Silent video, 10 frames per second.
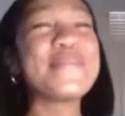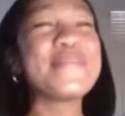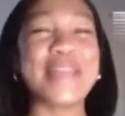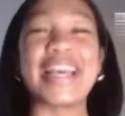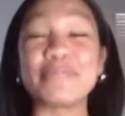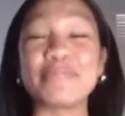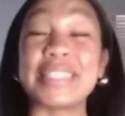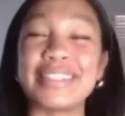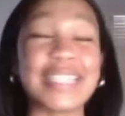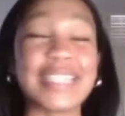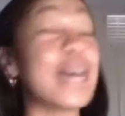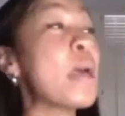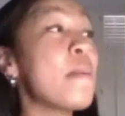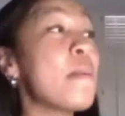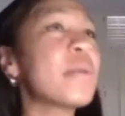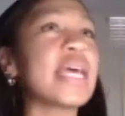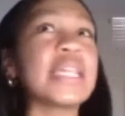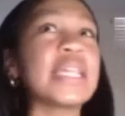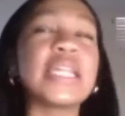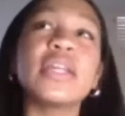Yes, Matilda. But
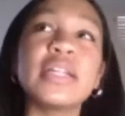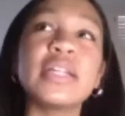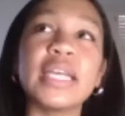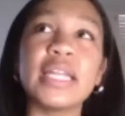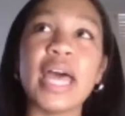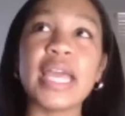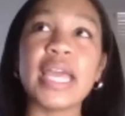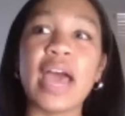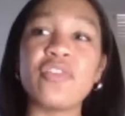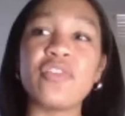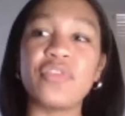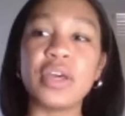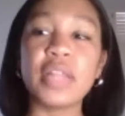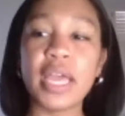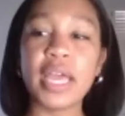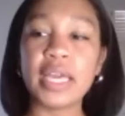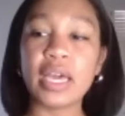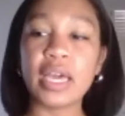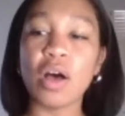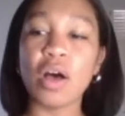literally, like, I feel like
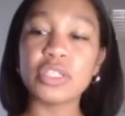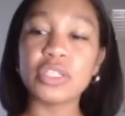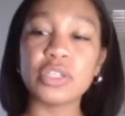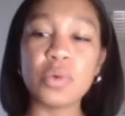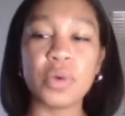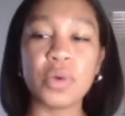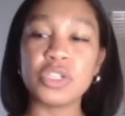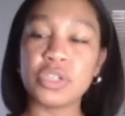also we're